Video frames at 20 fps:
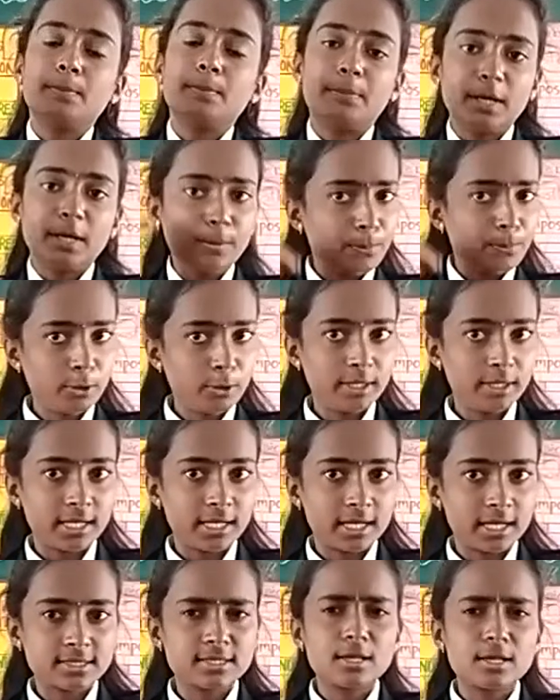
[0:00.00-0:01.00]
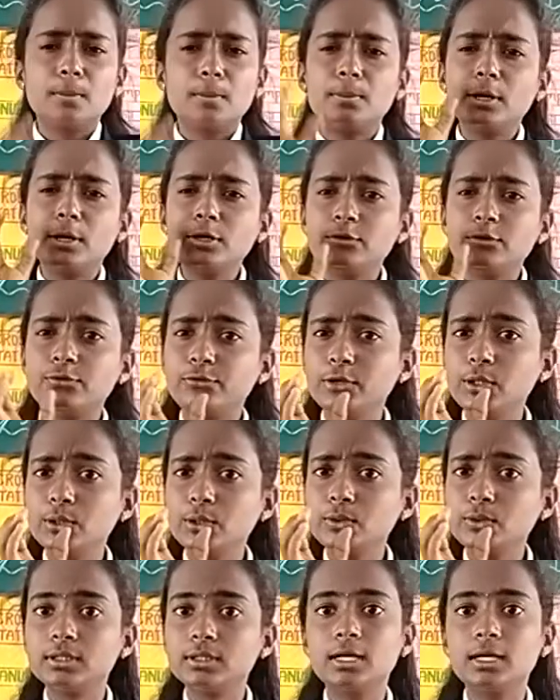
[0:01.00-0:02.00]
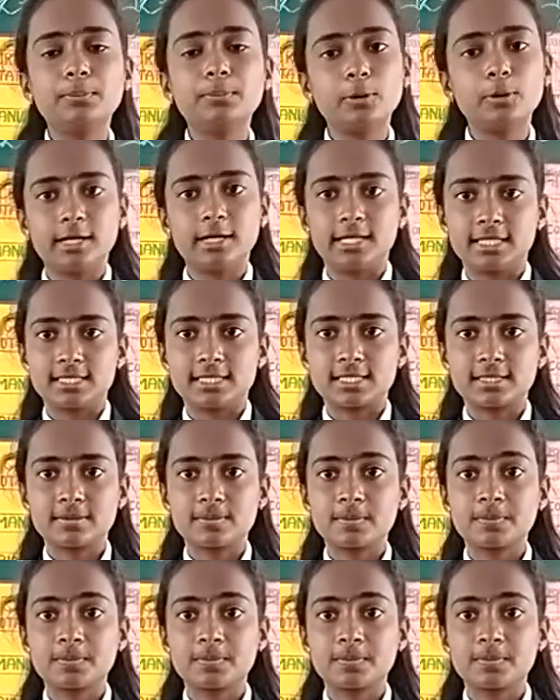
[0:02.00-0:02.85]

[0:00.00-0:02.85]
per products but fewer products.